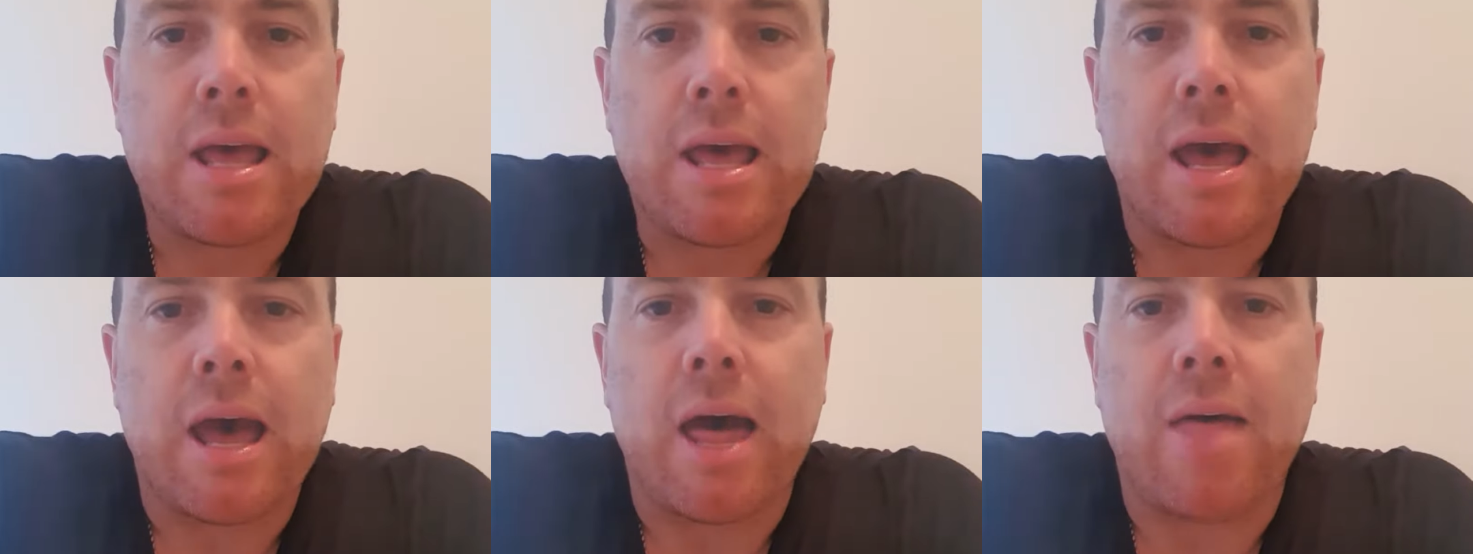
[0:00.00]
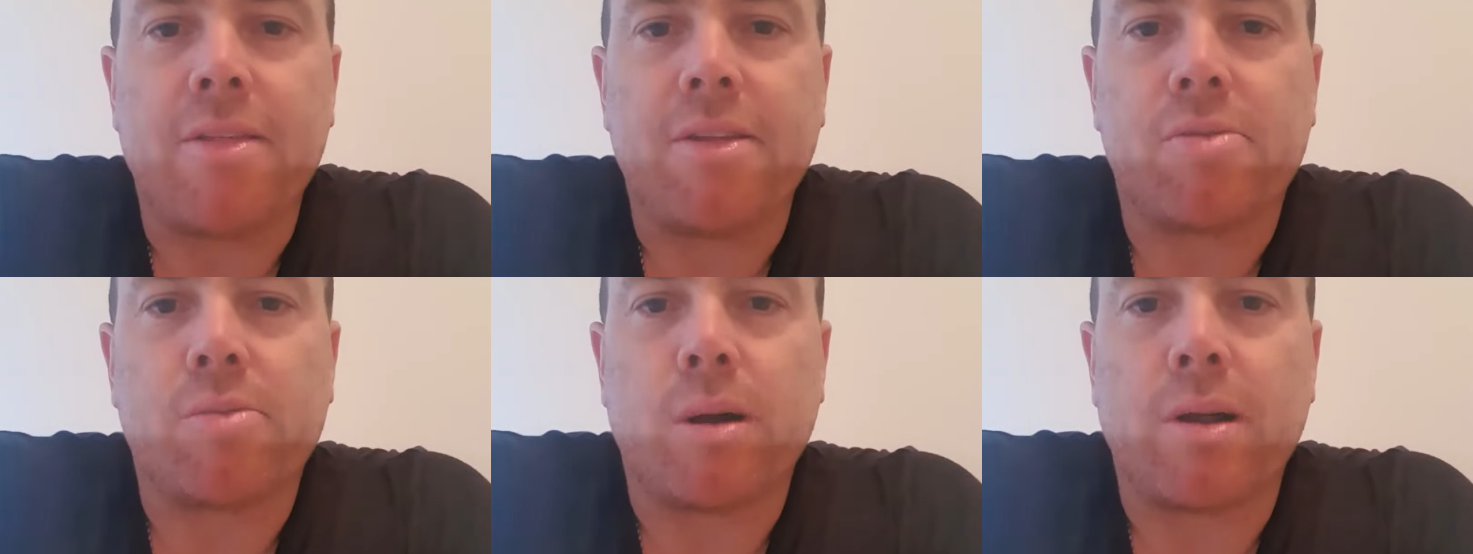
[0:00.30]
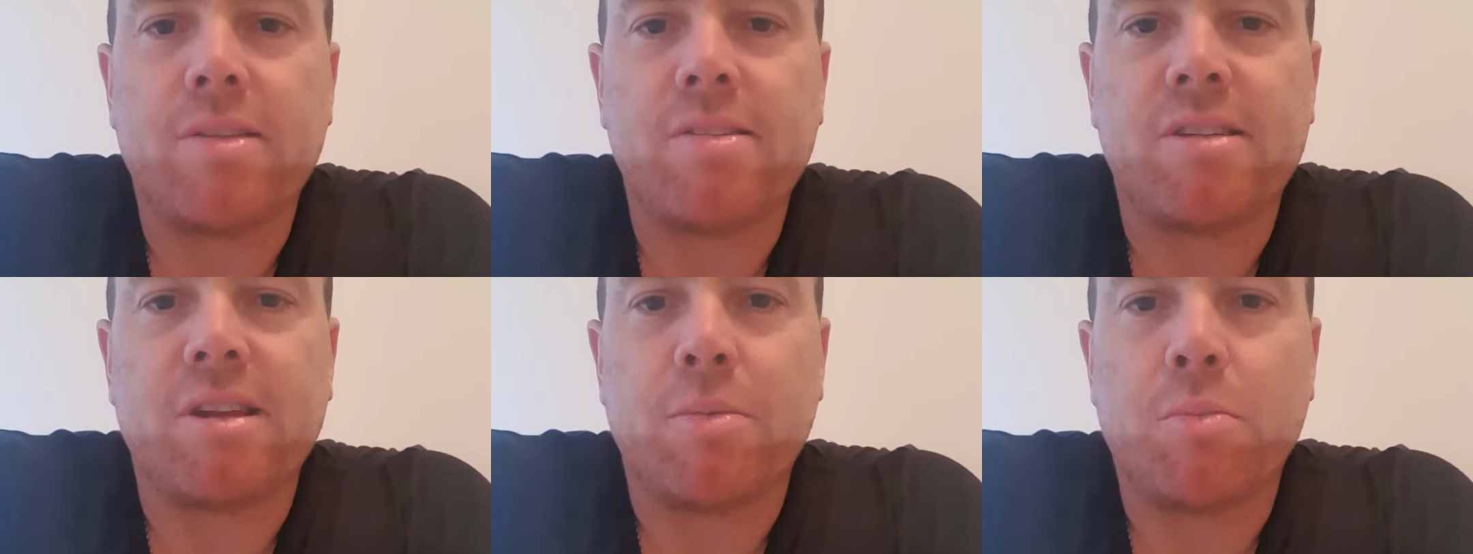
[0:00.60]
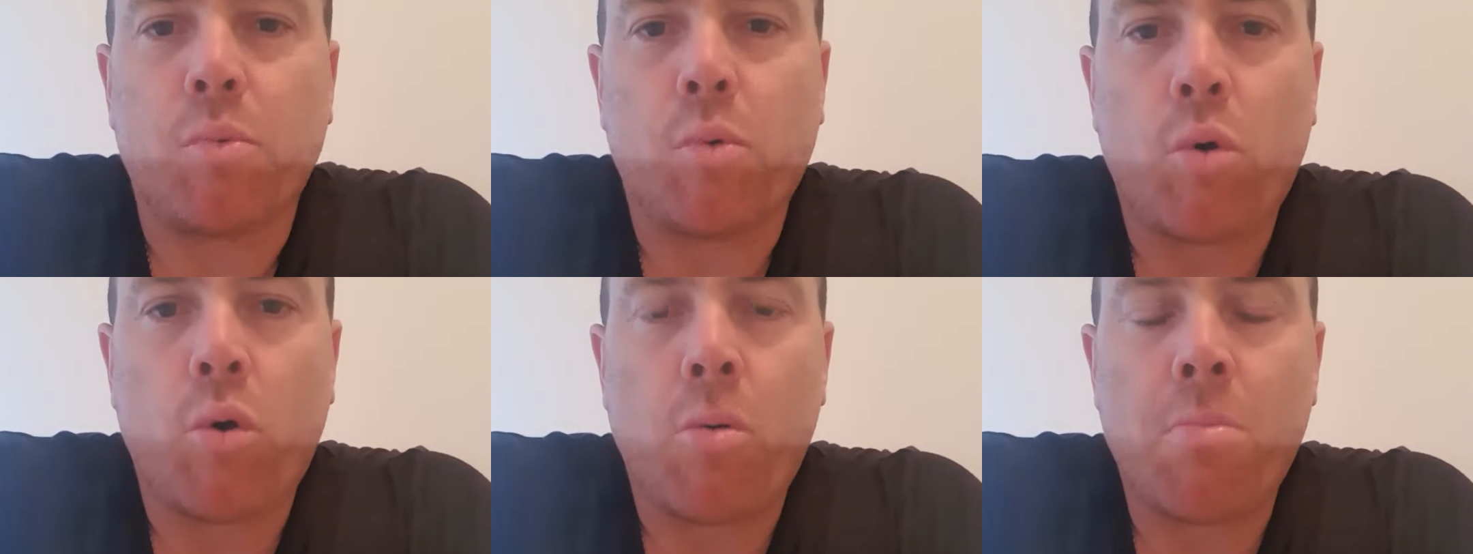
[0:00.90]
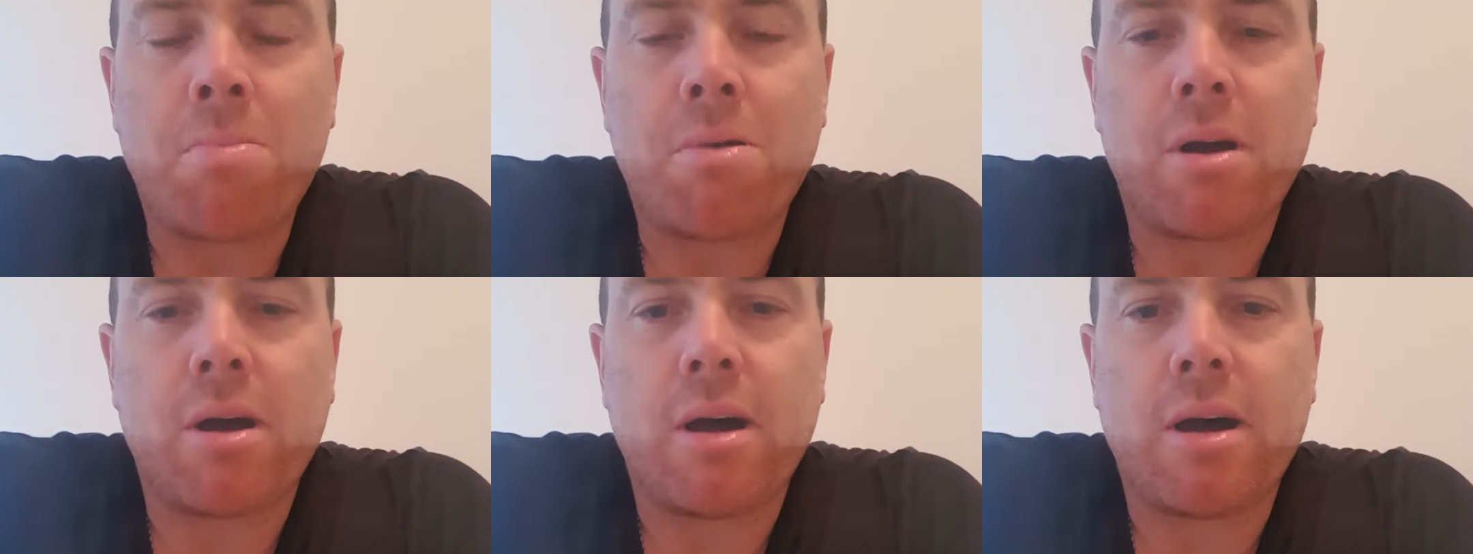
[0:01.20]
This one's in
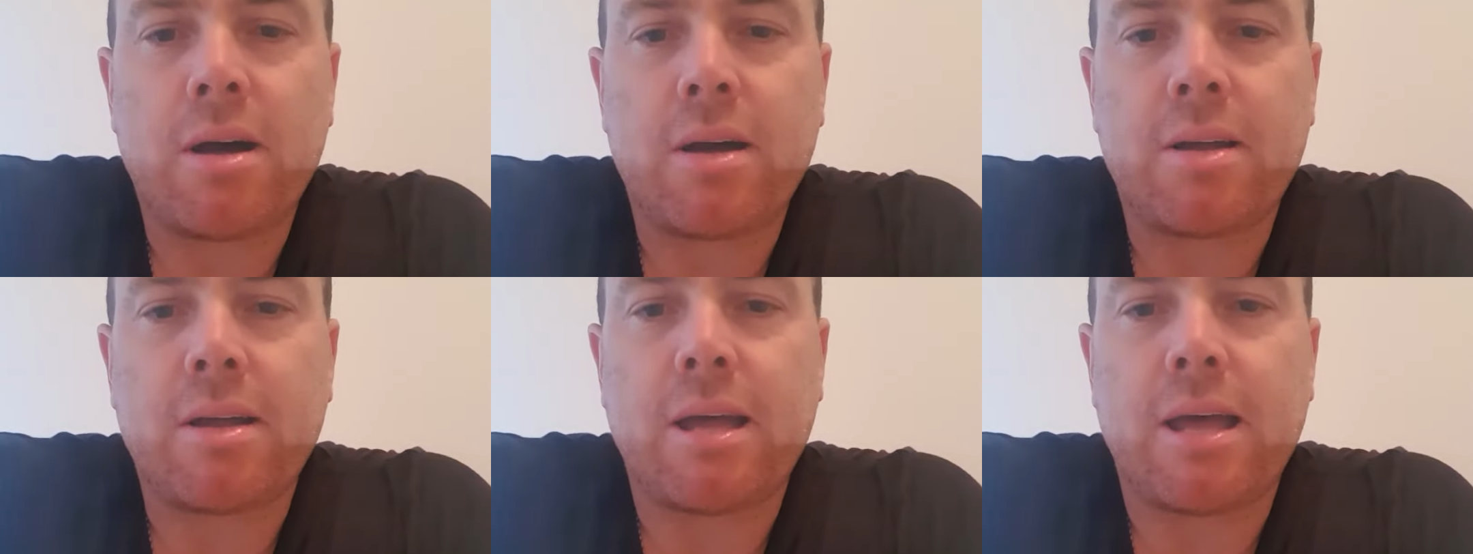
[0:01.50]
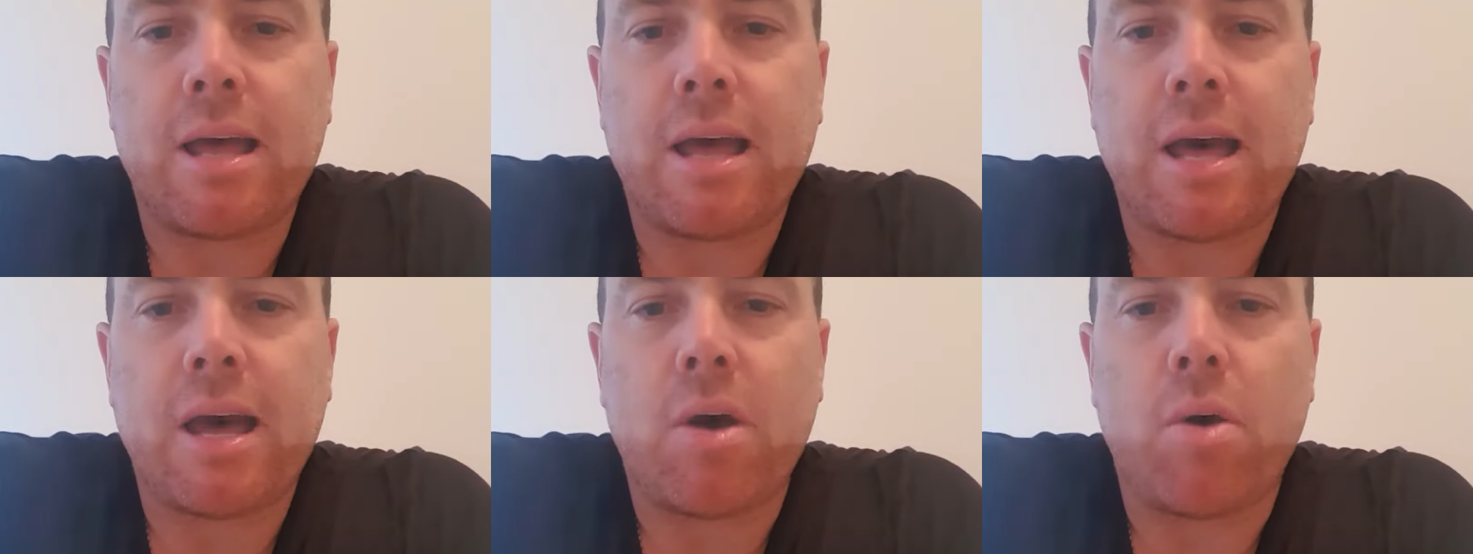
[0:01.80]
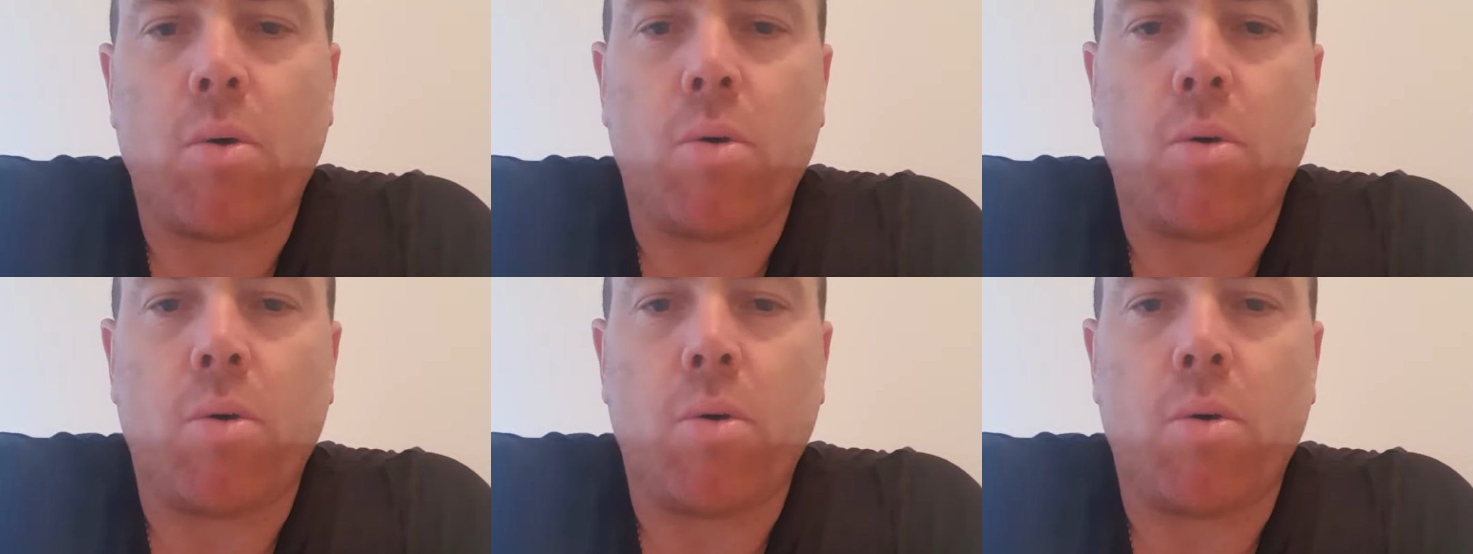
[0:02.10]
Warnbro,